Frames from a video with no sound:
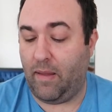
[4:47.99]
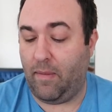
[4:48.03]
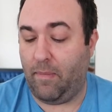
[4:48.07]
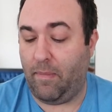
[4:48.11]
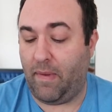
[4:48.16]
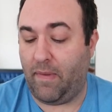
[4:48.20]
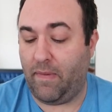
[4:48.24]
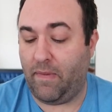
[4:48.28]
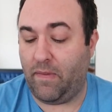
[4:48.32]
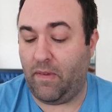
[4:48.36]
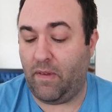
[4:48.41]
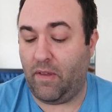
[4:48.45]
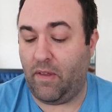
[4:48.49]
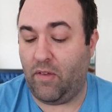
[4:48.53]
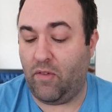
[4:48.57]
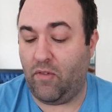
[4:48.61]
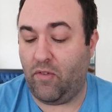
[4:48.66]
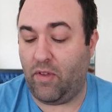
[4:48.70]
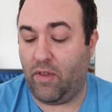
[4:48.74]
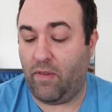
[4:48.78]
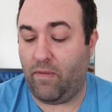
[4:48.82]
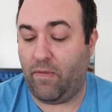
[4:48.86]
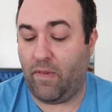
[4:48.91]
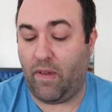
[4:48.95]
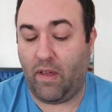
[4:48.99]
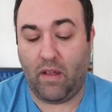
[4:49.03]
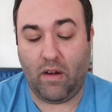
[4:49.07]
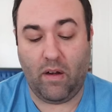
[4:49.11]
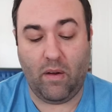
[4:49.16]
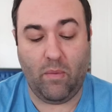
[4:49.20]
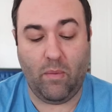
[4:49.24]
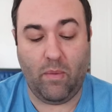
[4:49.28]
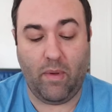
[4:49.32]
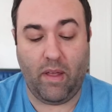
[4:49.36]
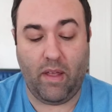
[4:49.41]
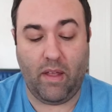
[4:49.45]
and basically she found
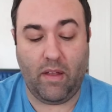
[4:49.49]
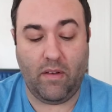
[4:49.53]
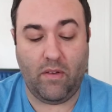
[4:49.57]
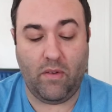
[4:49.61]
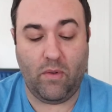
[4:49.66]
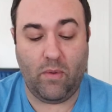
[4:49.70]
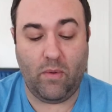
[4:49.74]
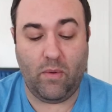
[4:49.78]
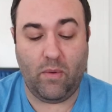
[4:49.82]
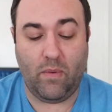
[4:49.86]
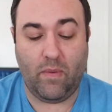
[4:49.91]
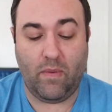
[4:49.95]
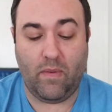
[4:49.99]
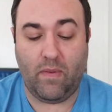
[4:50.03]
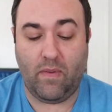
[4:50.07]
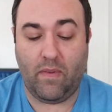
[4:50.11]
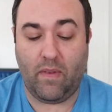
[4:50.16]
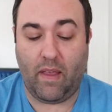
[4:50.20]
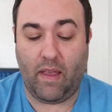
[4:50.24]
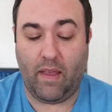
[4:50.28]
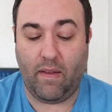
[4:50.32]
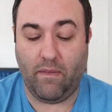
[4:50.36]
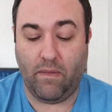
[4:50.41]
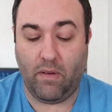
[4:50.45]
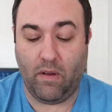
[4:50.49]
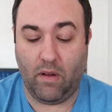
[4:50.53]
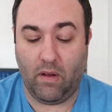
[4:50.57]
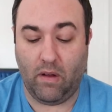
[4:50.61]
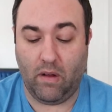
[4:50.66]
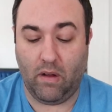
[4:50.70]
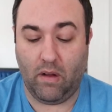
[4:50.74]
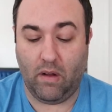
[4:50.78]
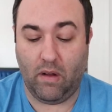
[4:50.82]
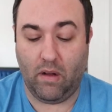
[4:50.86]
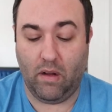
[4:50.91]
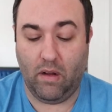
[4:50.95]
a way to save
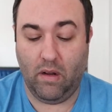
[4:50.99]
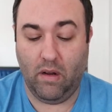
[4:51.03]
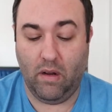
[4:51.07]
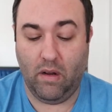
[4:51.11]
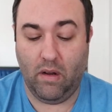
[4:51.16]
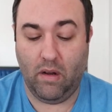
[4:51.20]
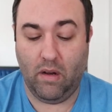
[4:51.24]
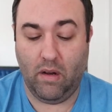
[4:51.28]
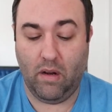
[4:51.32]
her.